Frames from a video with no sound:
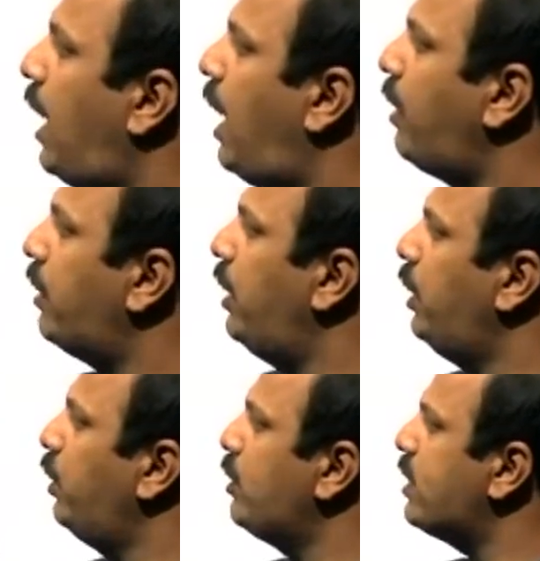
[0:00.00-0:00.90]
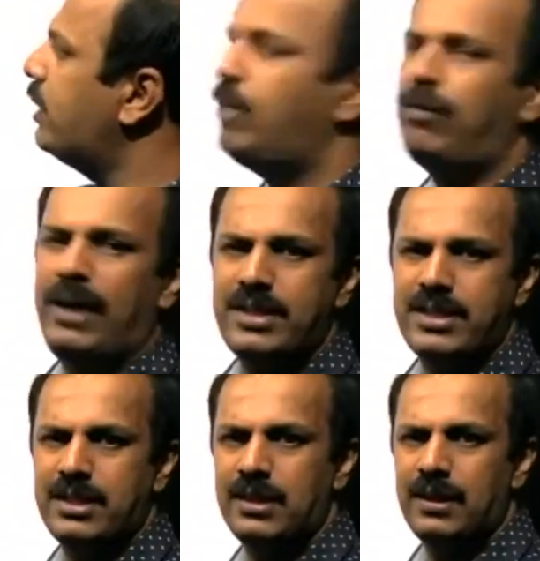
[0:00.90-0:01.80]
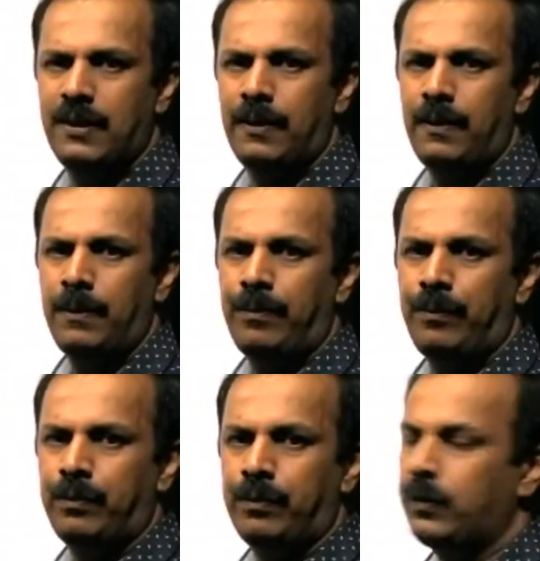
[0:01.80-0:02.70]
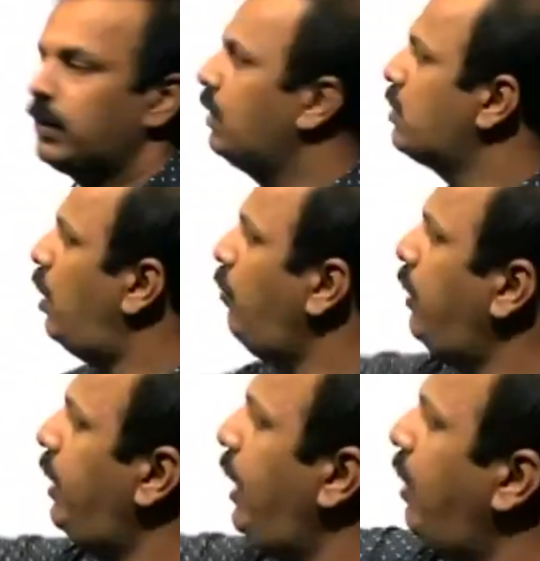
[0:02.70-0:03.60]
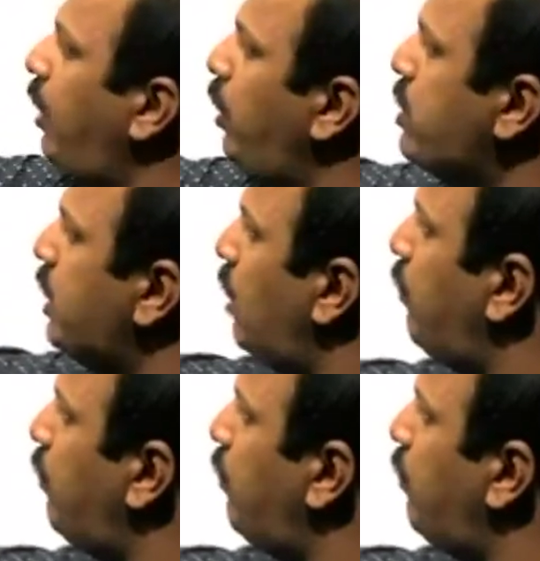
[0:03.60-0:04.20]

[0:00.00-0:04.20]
are reducing the flux. So we are reducing the,